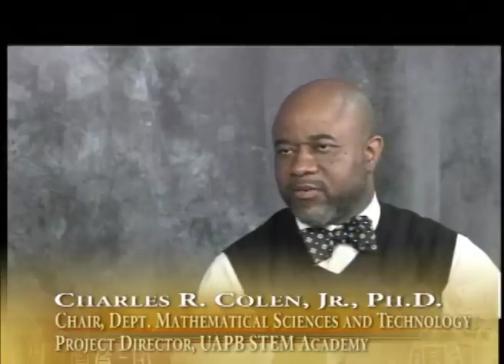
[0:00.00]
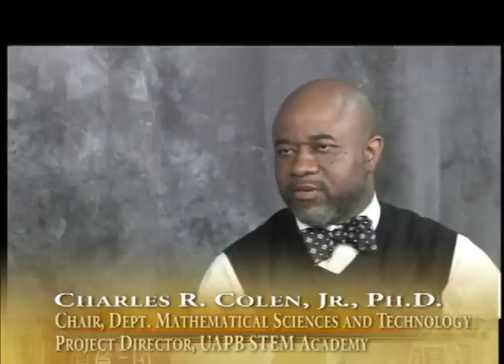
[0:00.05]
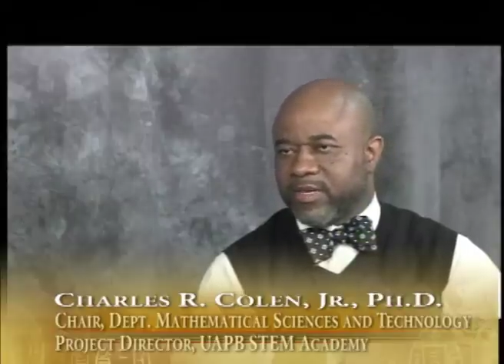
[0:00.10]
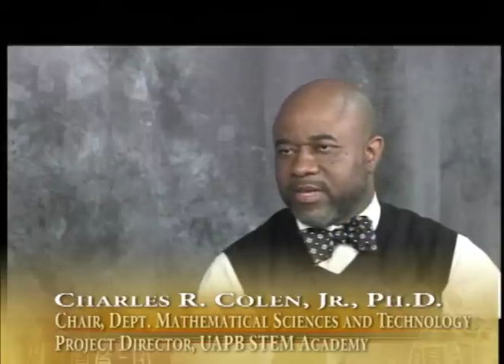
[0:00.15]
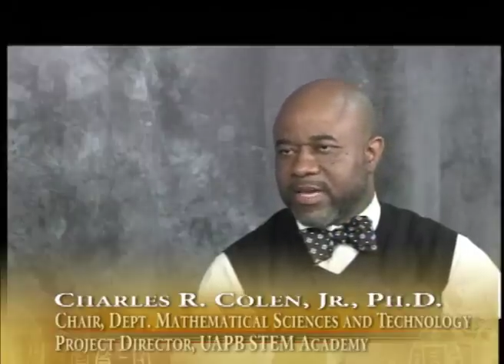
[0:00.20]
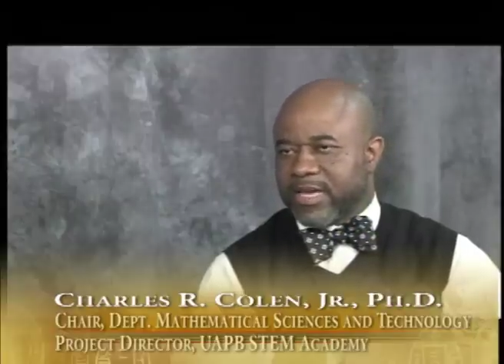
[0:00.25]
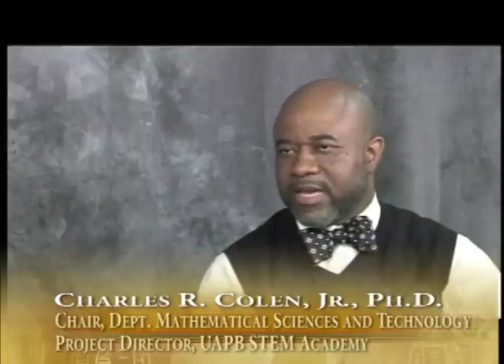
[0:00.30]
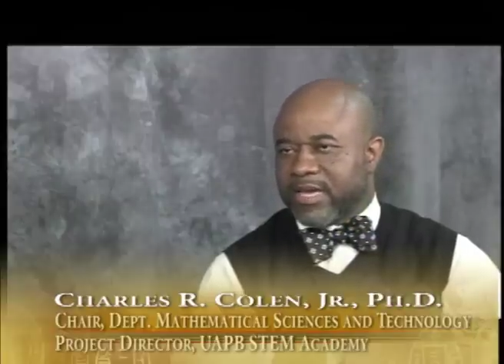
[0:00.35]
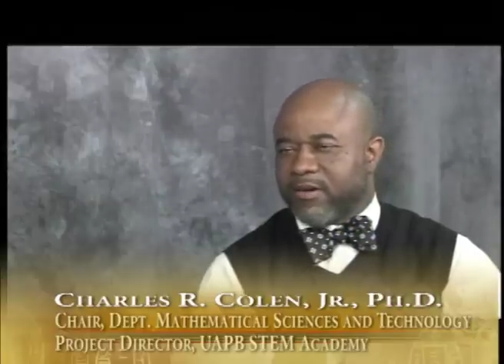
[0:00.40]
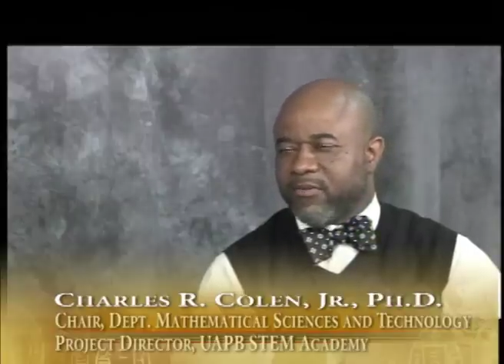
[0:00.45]
we
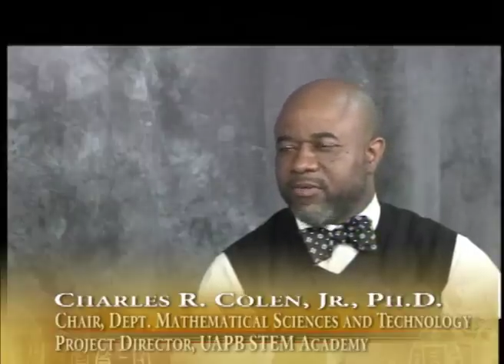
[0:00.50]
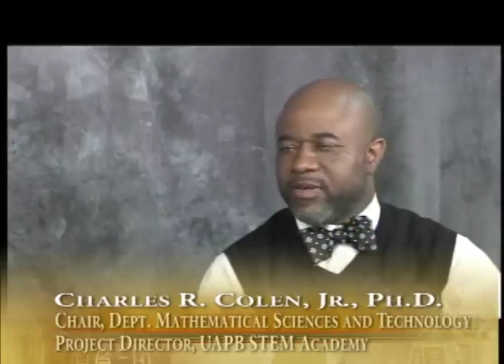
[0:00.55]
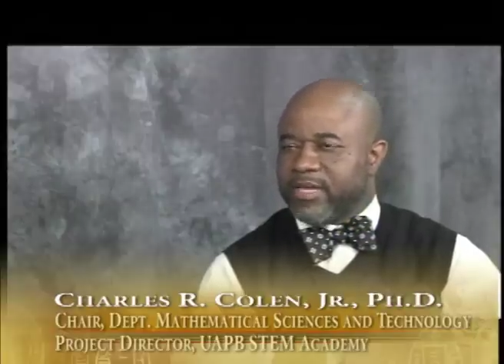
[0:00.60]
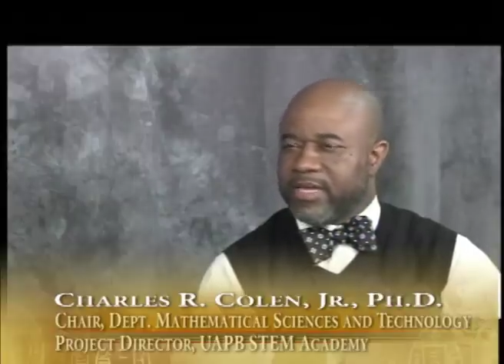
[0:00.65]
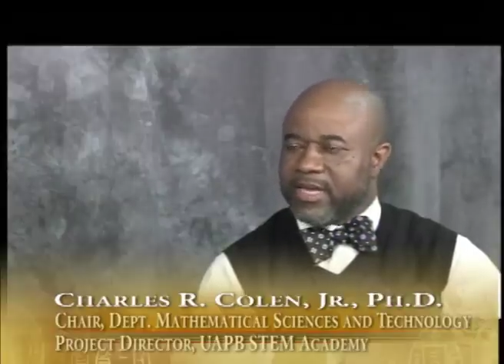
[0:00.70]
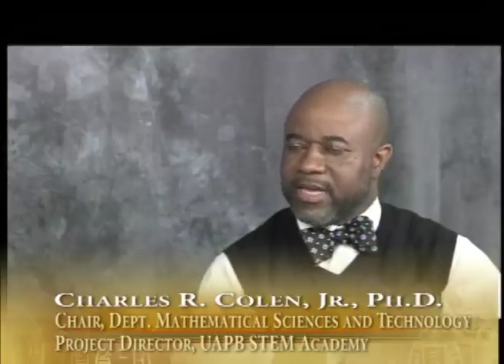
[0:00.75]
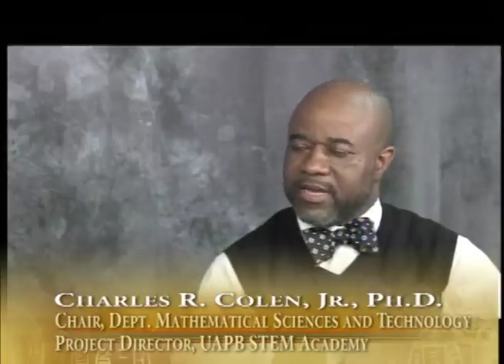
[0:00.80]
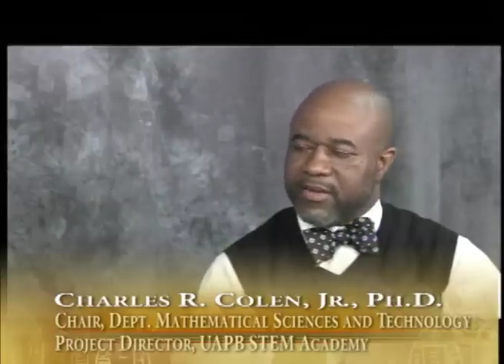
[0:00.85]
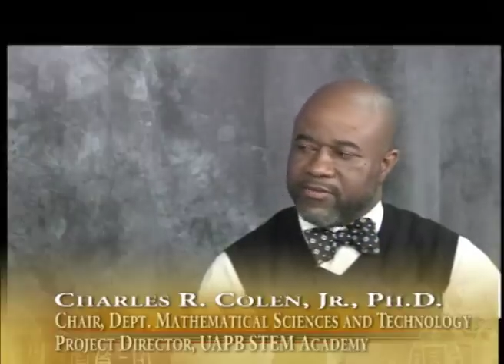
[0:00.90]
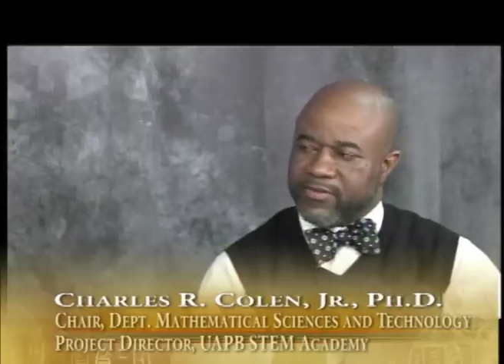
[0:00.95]
have, we
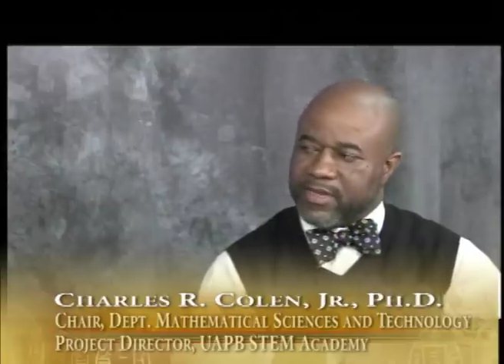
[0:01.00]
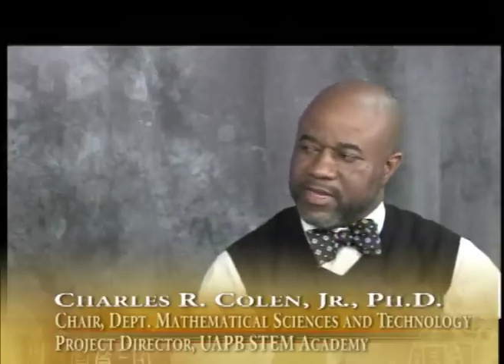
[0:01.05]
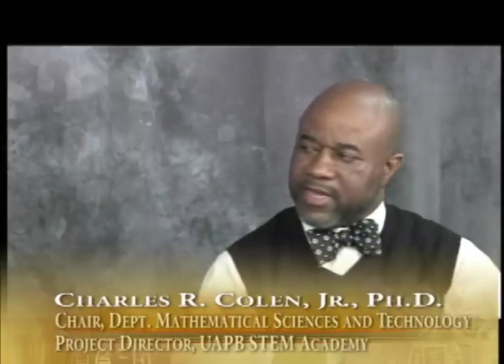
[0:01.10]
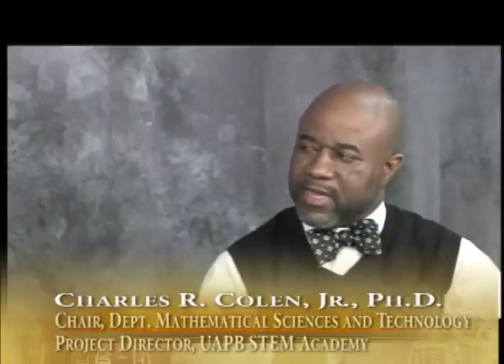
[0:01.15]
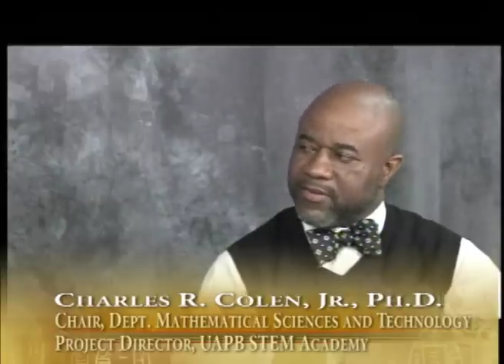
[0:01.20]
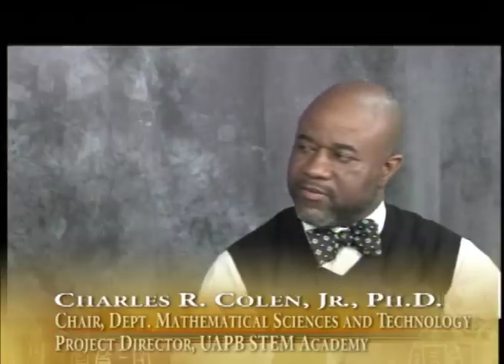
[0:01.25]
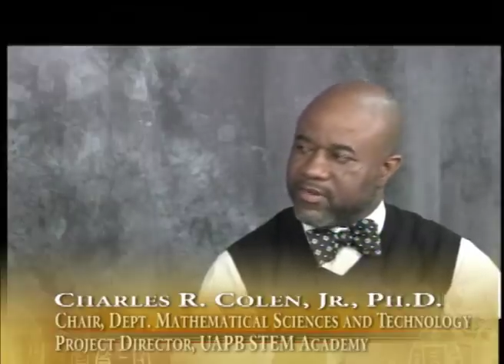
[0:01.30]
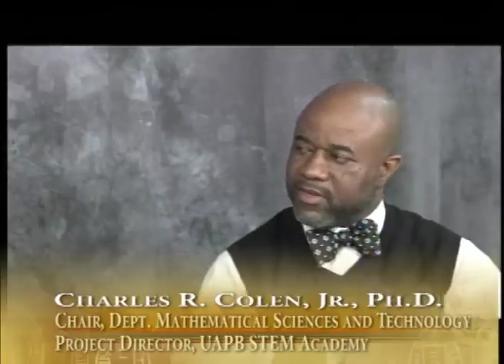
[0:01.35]
have they have a